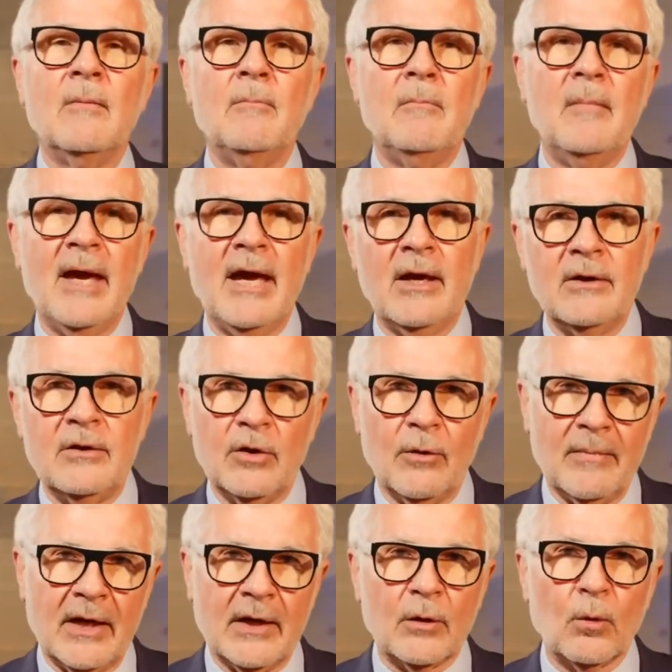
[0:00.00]
men,
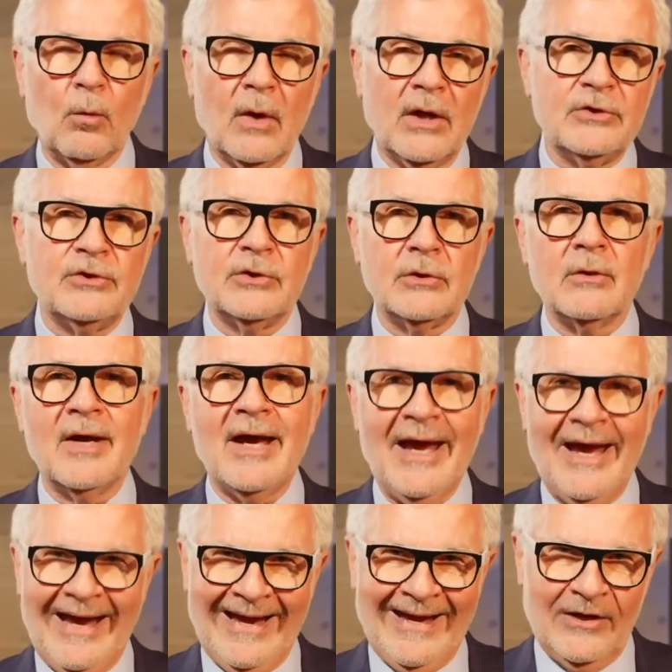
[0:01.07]
no matter what your
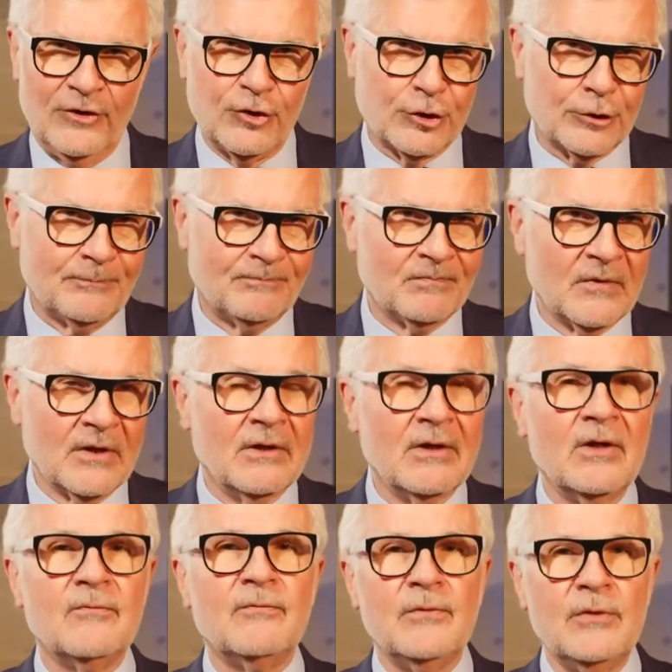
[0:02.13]
age,
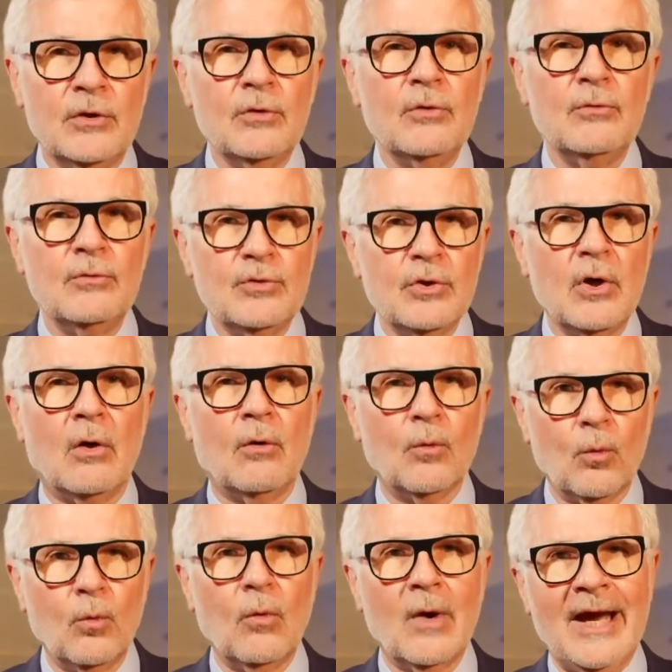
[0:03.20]
if you
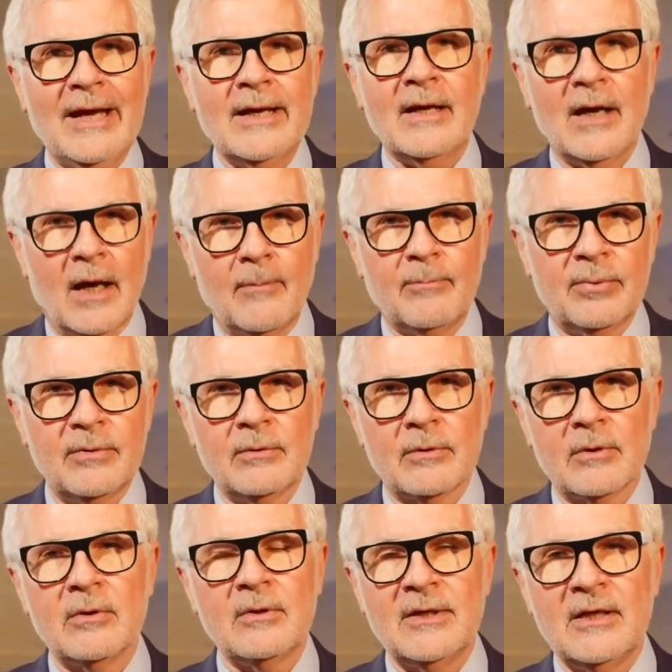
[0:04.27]
don't wake up
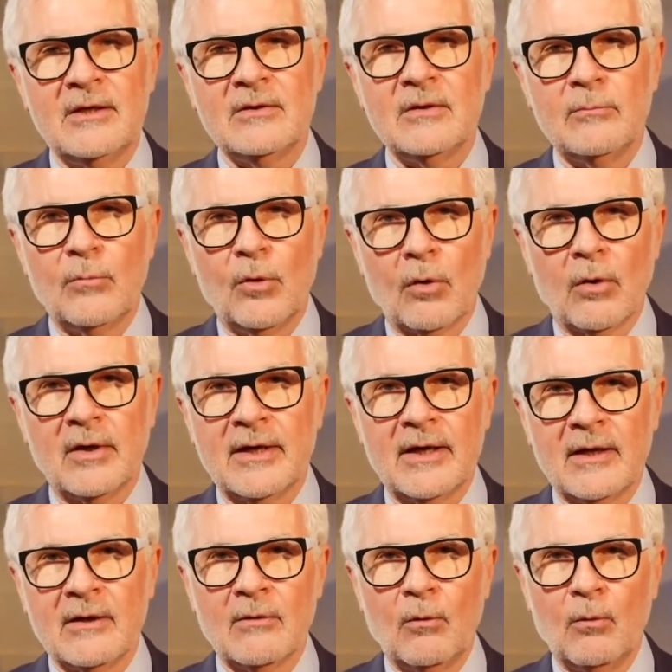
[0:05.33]
early in the
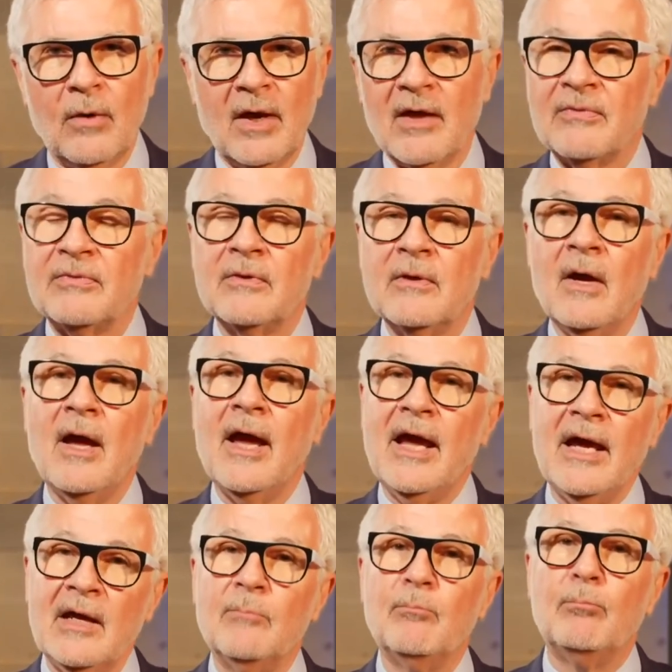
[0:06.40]
morning with
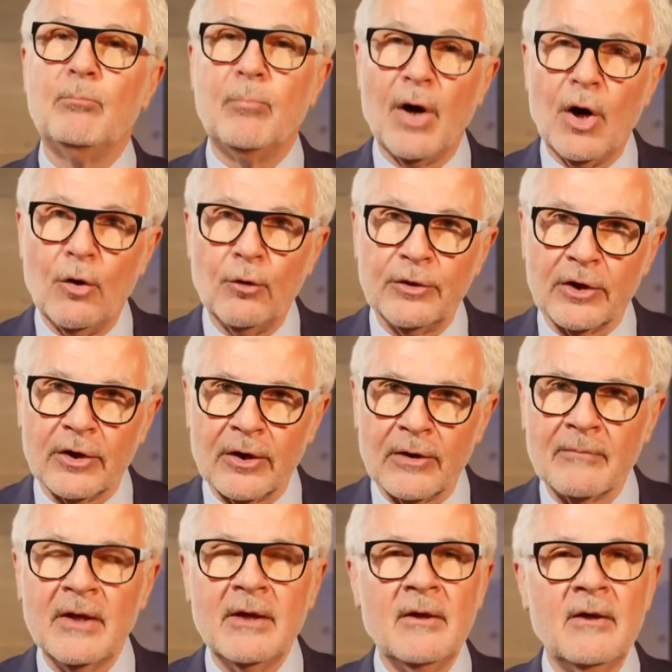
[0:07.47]
a
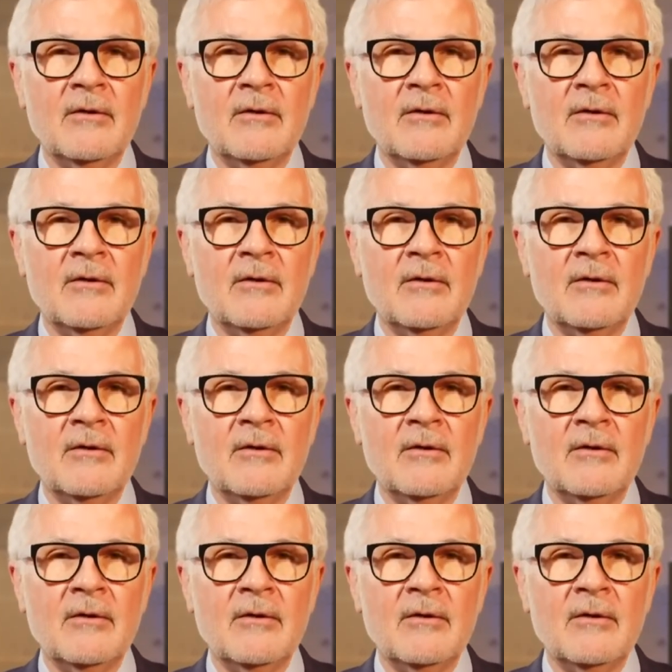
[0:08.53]
boner,